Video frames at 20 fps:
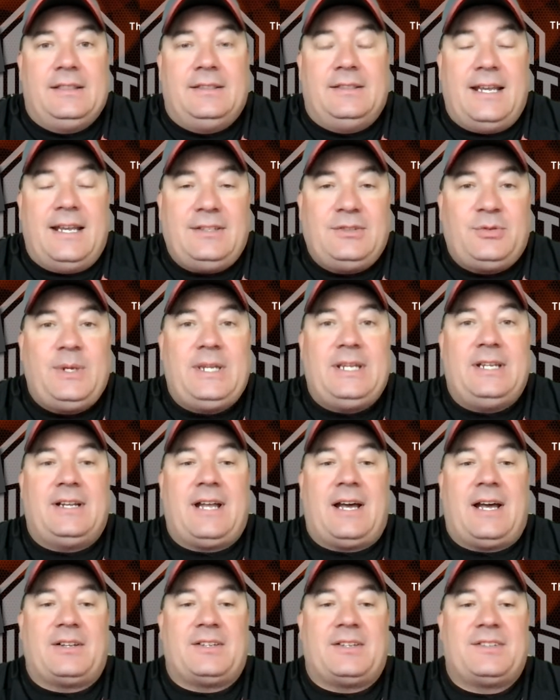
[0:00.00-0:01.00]
they tweeted
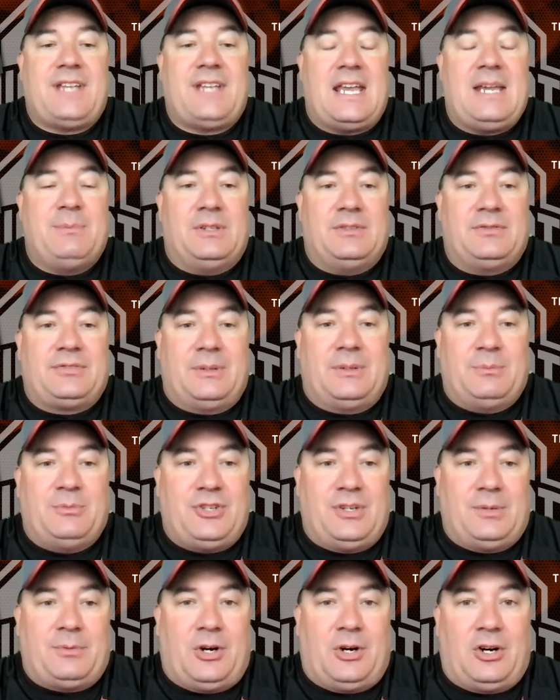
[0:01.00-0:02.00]
out a statement from
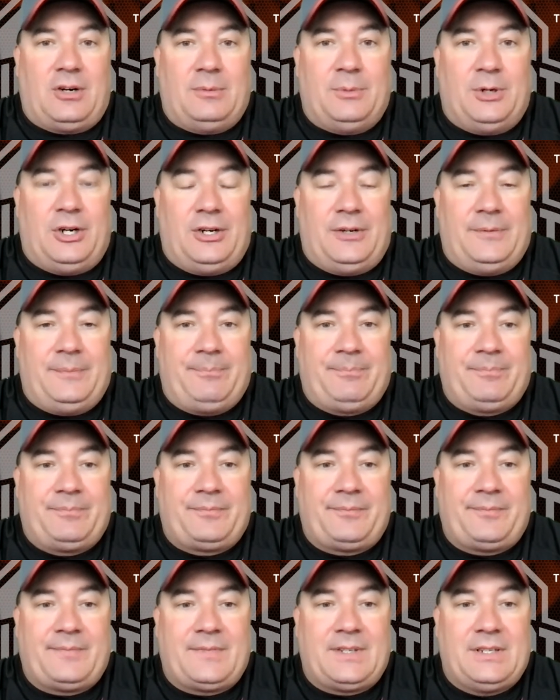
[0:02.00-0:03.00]
Jim Harbaugh.
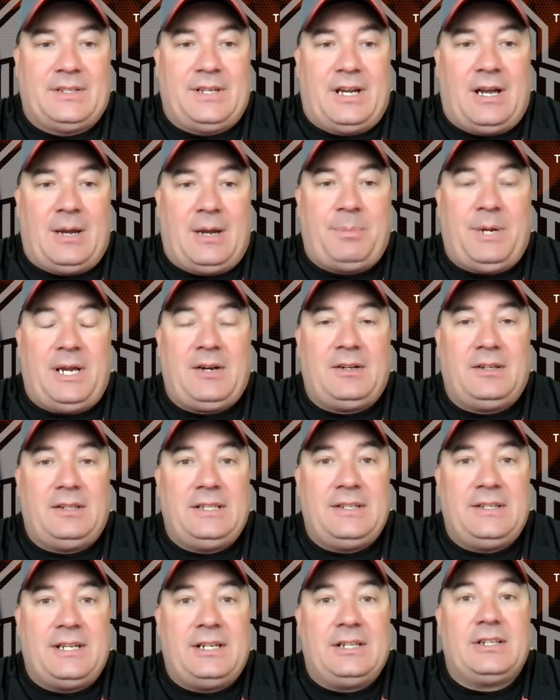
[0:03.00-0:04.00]

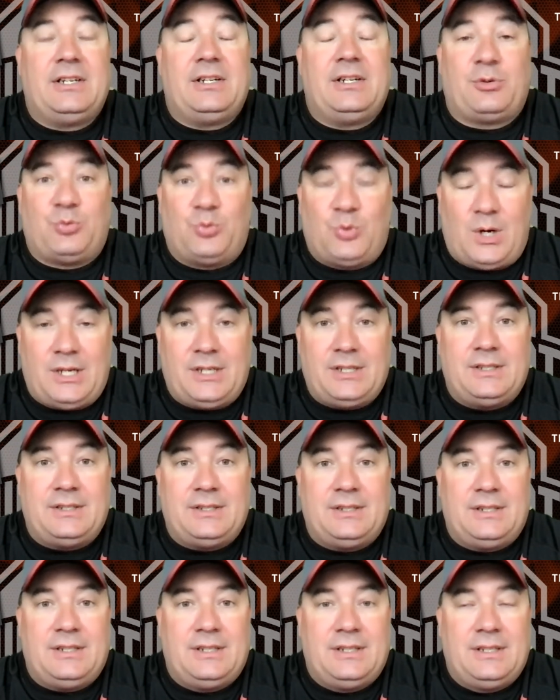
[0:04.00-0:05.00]
Apparently, they're going to
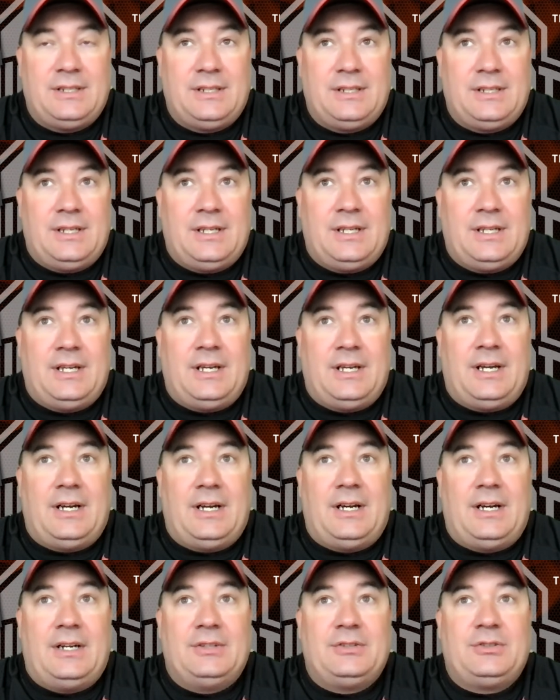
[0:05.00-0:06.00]
run
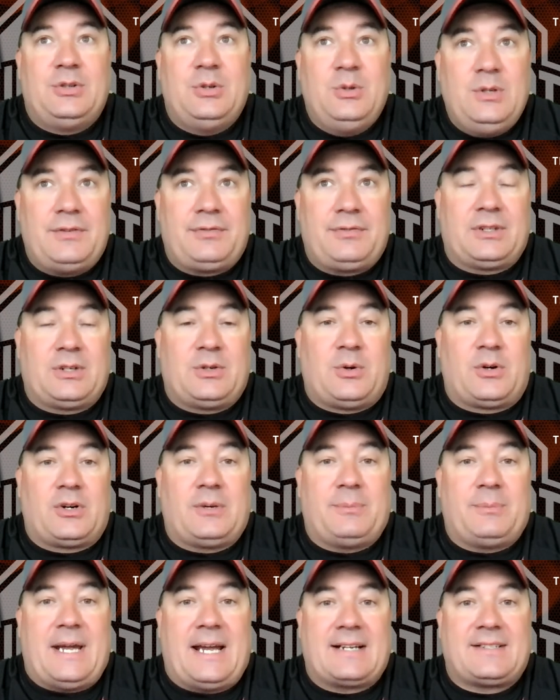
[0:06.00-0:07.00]
two different
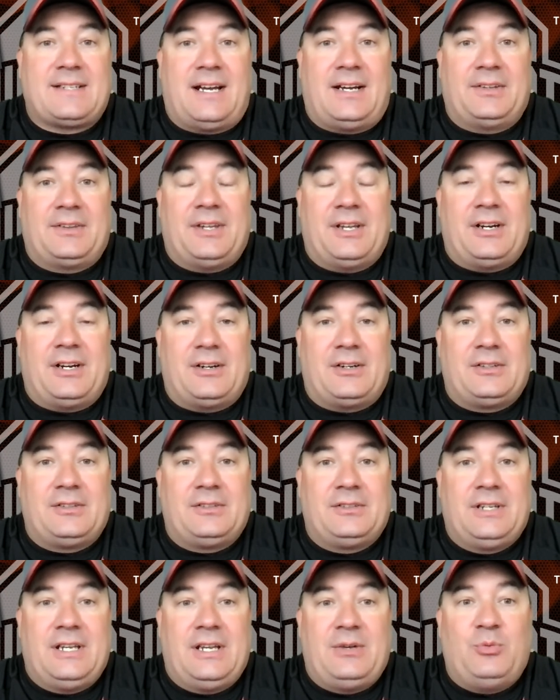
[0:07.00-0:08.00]
quarterbacks out
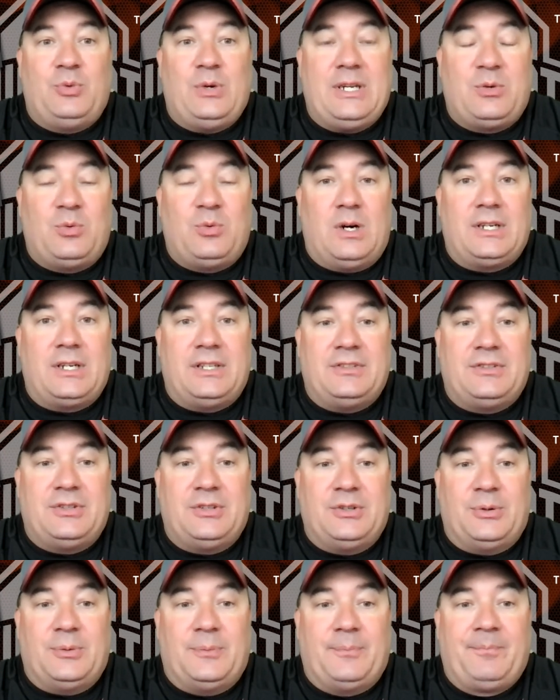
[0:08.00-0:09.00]
there in week one and
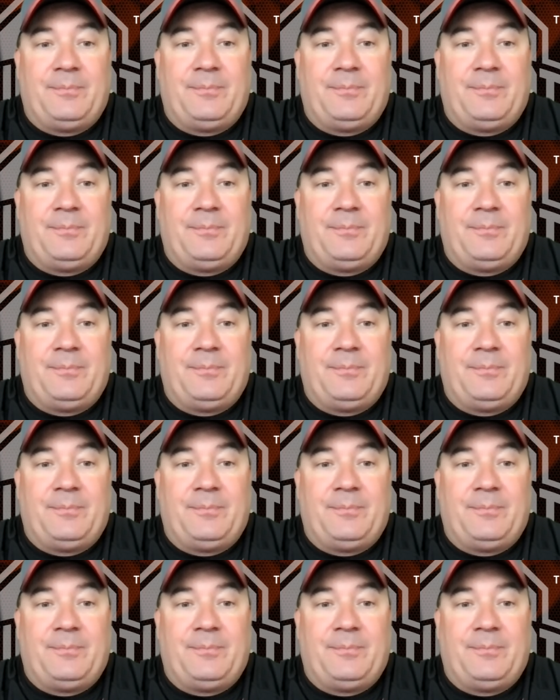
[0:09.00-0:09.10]
two.